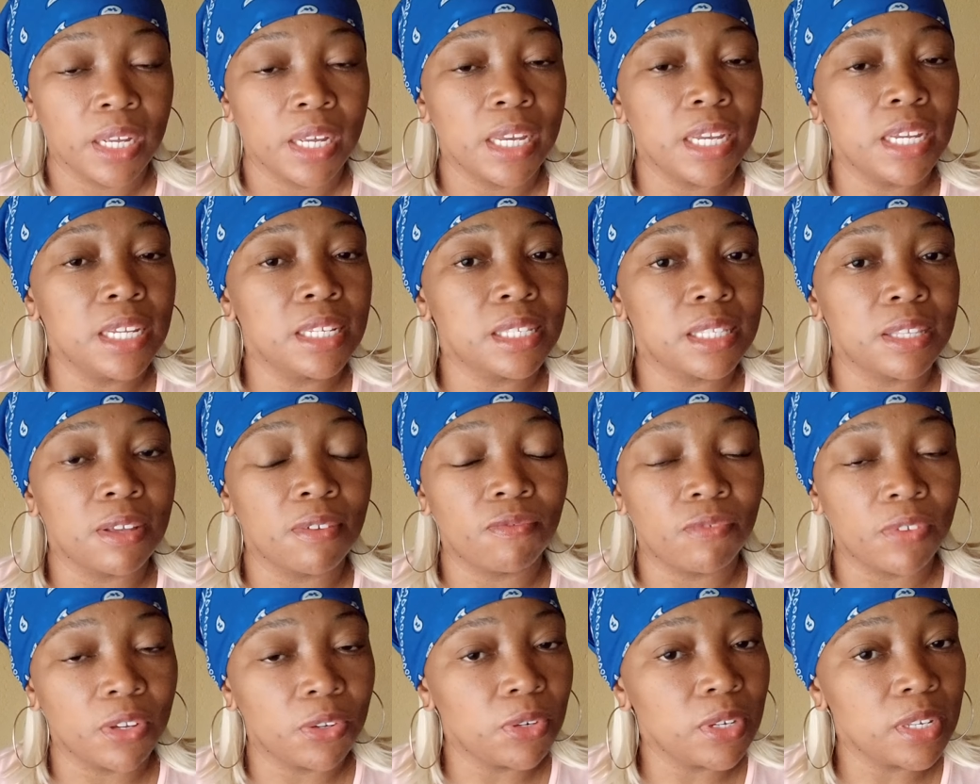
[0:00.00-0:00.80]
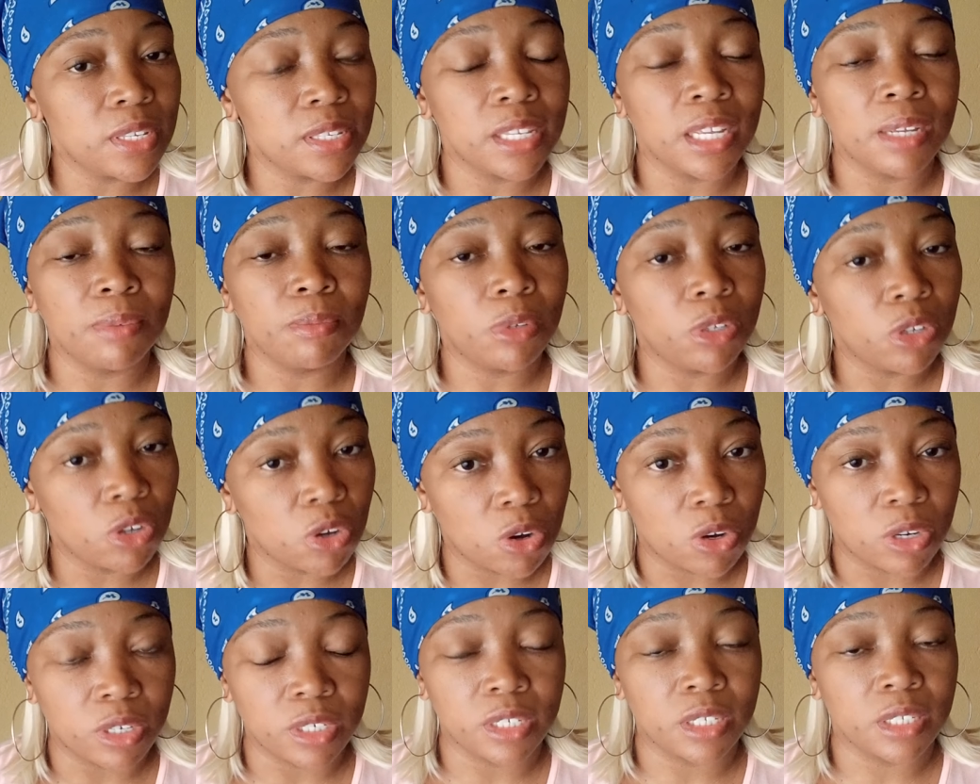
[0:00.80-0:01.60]
he's the very same
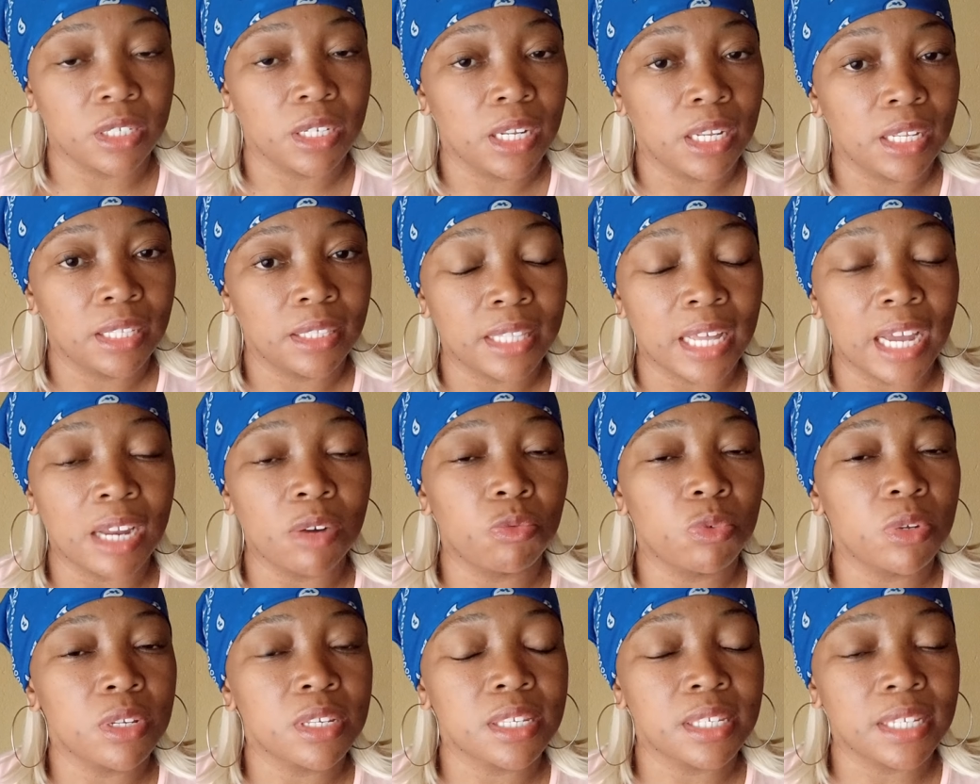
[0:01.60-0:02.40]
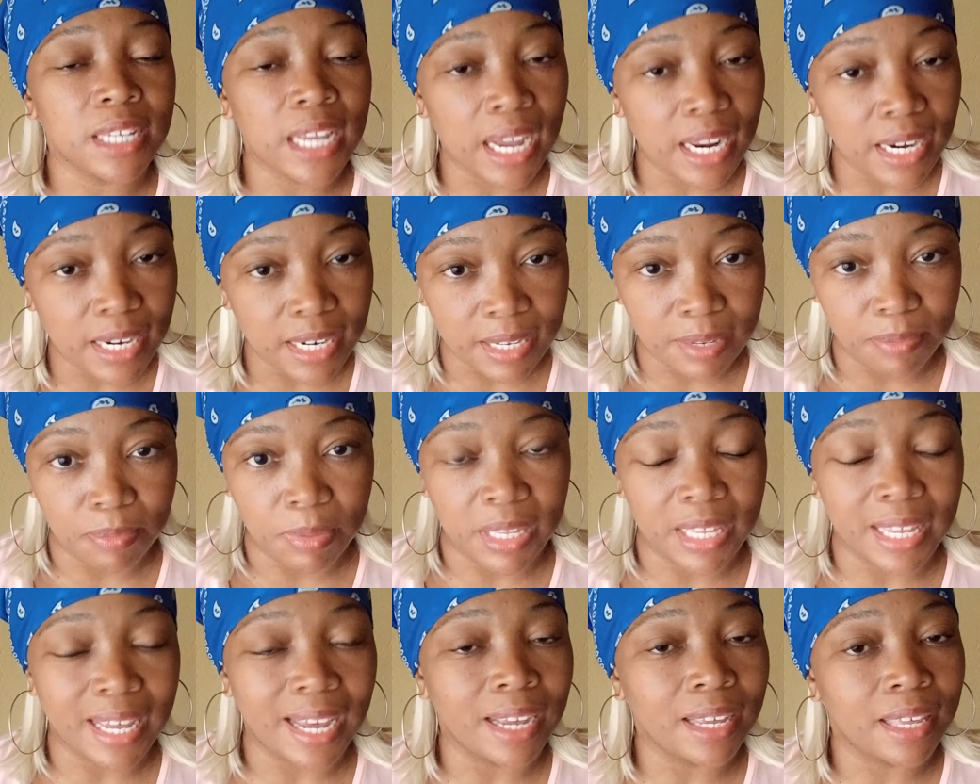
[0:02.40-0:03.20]
Lord that was telling
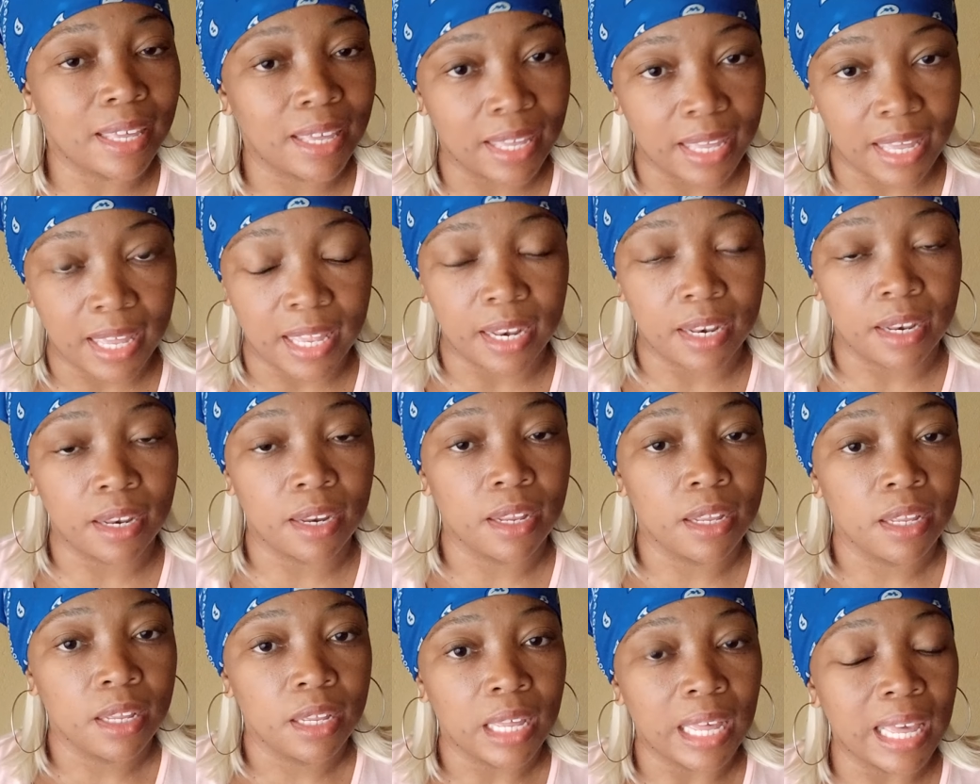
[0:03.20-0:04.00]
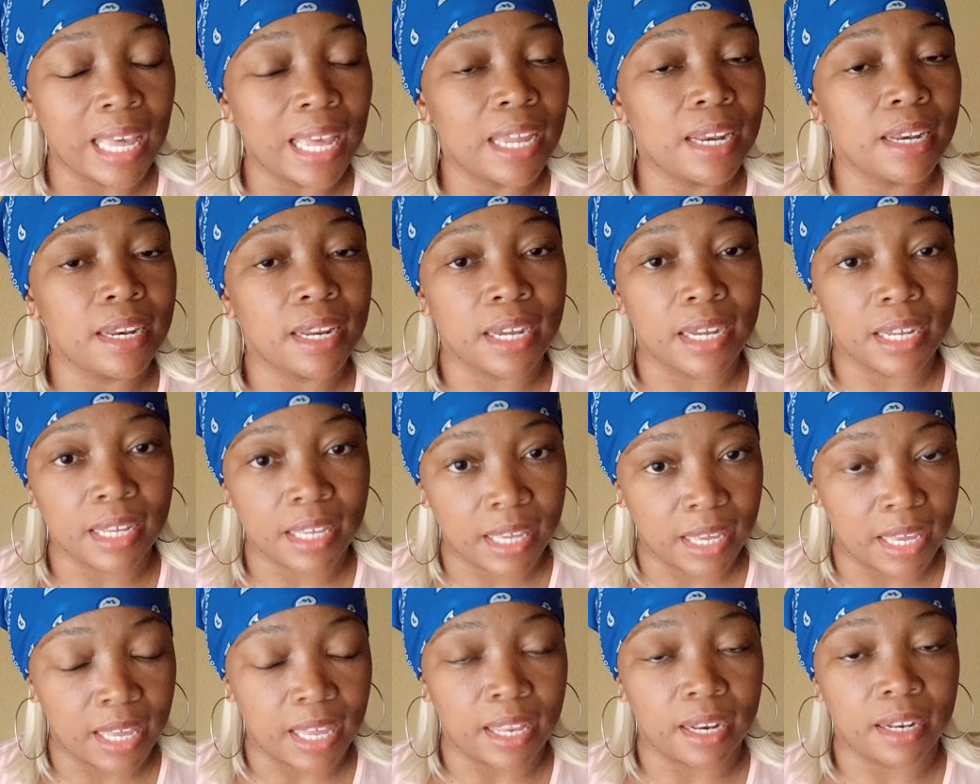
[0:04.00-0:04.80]
me again and
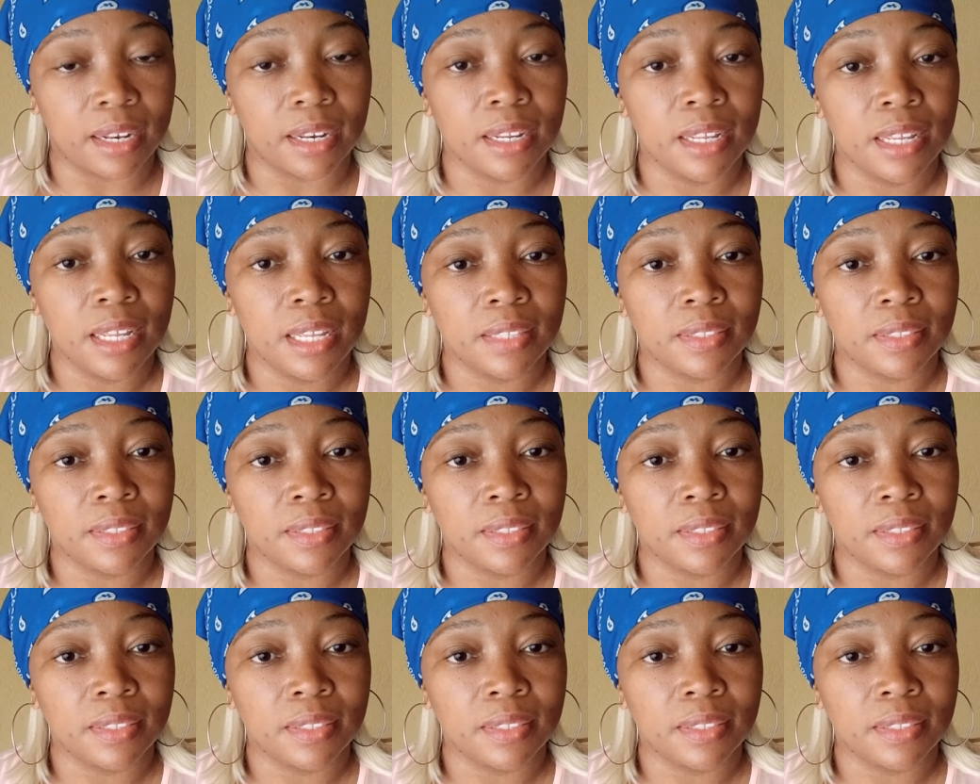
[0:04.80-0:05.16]
again